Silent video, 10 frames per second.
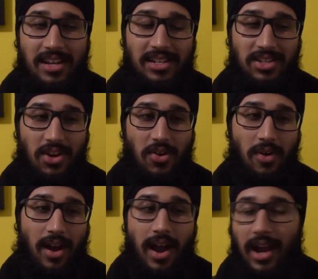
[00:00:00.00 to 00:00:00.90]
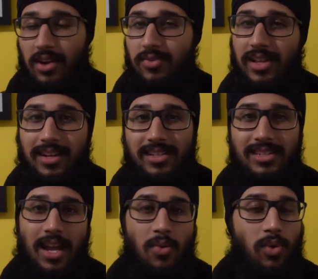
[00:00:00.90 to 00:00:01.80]
So I don't really
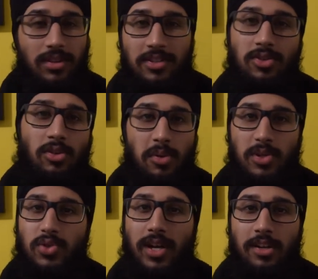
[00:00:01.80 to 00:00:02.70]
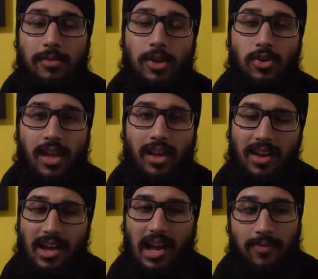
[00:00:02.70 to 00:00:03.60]
understand what the story was trying to do there.
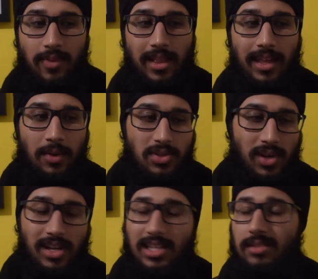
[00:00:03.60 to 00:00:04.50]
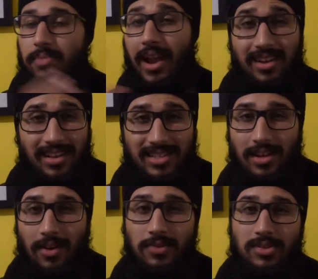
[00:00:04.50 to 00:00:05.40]
I feel like it was trying to expand
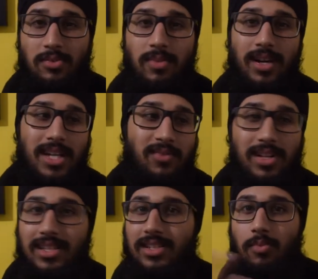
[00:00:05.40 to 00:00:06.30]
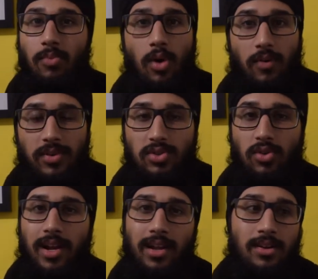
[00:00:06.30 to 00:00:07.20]
itself too much and really tell more of a
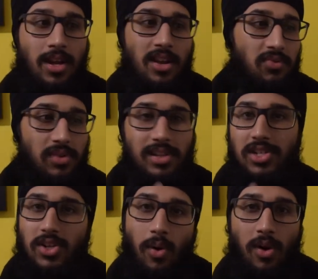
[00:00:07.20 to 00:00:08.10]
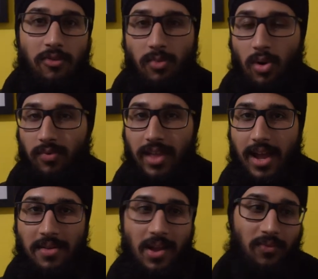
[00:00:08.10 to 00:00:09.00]
story and really show off more of
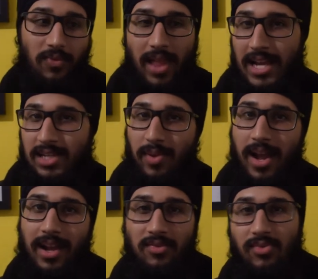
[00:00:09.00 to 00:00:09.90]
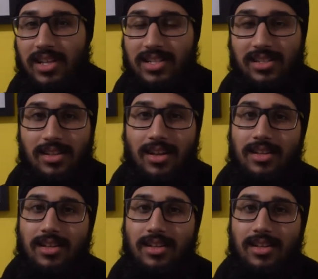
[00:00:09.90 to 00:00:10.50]
that flashback and really just